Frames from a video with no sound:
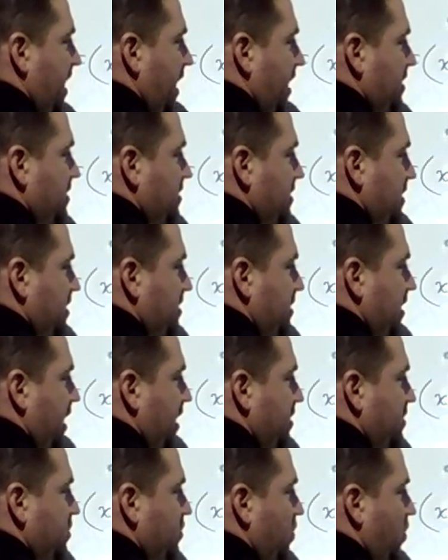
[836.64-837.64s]
x is
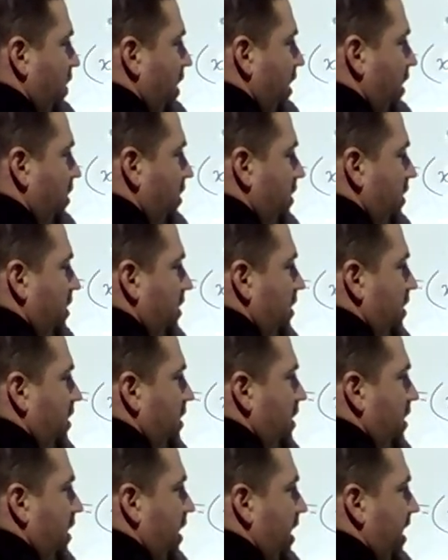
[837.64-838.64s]
x squared.
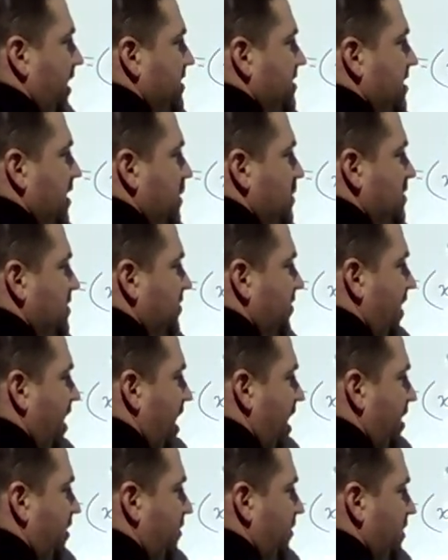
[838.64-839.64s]
X times
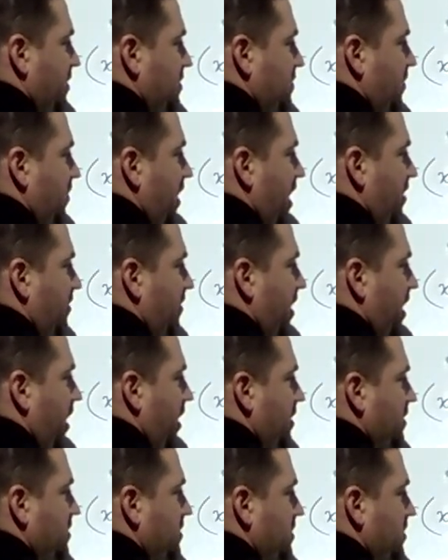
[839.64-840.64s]
5 is
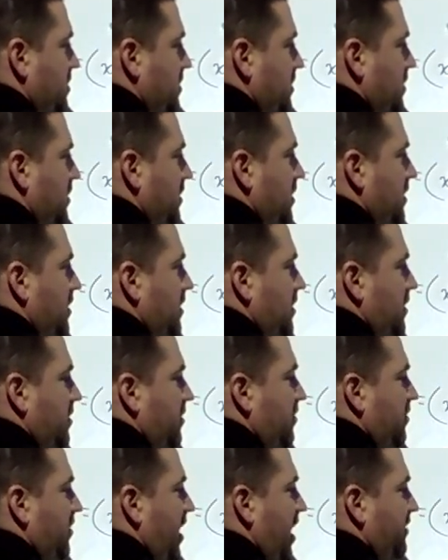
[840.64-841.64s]
5x.
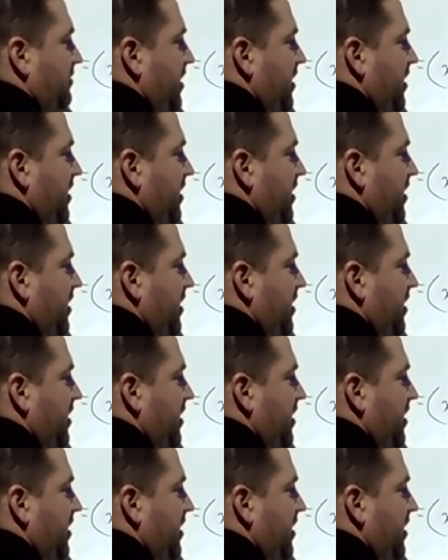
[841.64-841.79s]
5